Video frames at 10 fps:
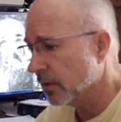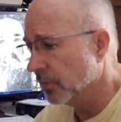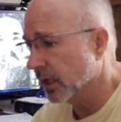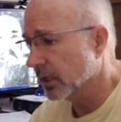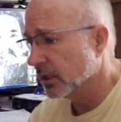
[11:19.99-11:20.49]

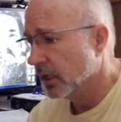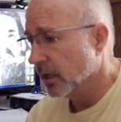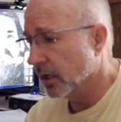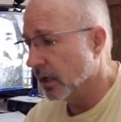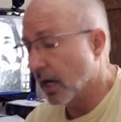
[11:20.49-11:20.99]
but
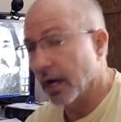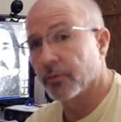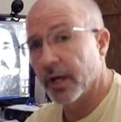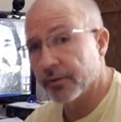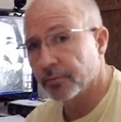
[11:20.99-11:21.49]
uh, I
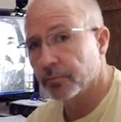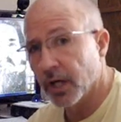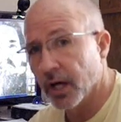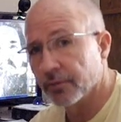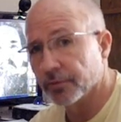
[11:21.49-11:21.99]
ran from
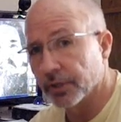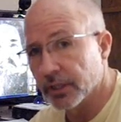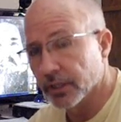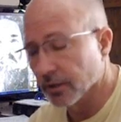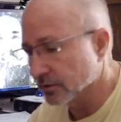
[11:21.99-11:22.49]
God for
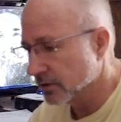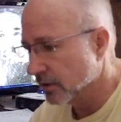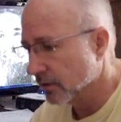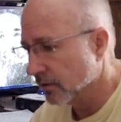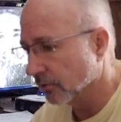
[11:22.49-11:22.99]
years
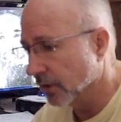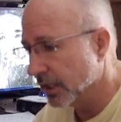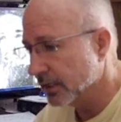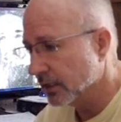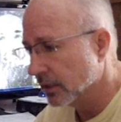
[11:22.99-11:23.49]

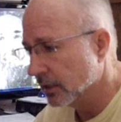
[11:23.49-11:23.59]
right